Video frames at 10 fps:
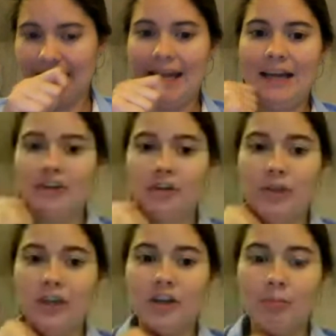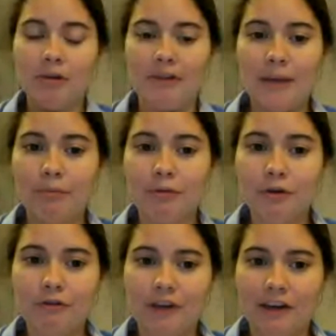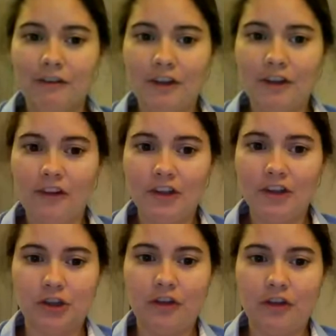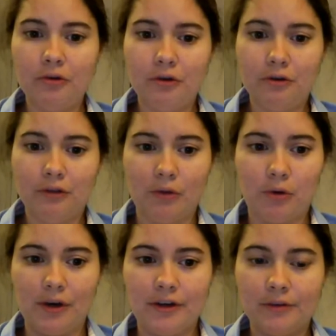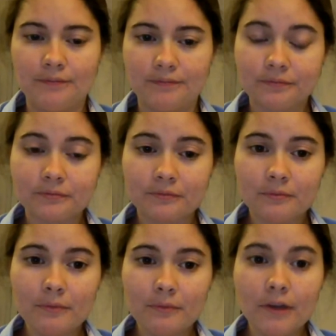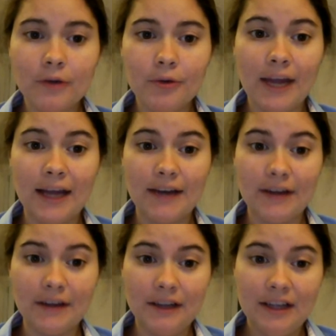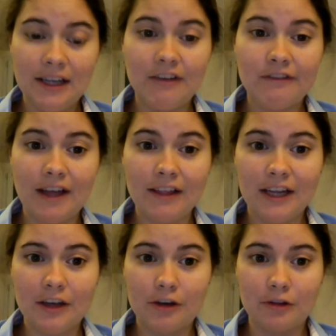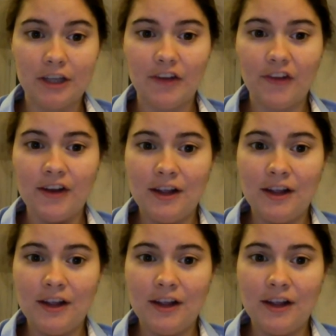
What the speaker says: And you need to provide proof of this insurance to your landlord, who can invalidate your lease.